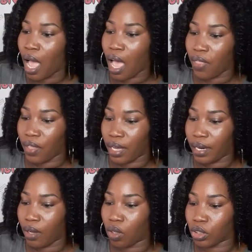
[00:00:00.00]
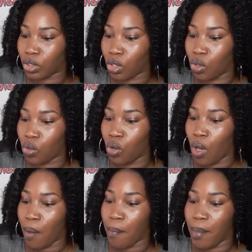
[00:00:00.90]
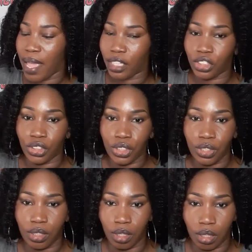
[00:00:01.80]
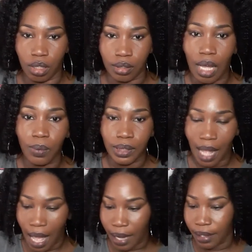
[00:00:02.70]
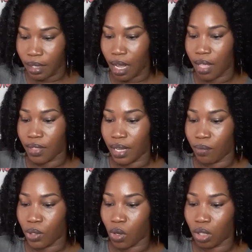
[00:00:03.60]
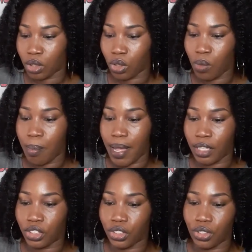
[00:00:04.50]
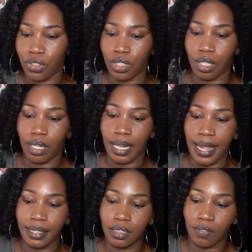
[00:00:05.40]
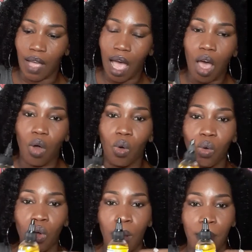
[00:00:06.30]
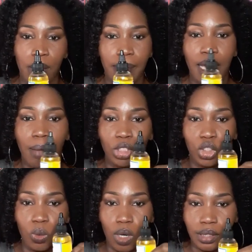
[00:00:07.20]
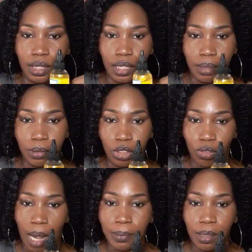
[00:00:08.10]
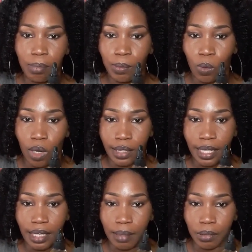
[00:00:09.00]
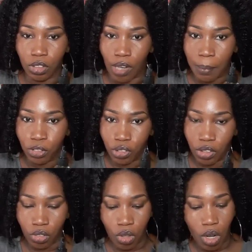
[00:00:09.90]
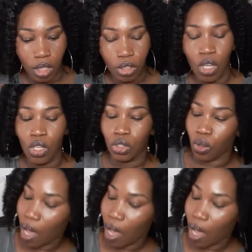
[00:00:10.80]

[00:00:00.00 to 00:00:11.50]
And then I also measured that was the height, and then we also measure the length of maybe how much you want the label to wrap. Some people want their label to wrap straight across. So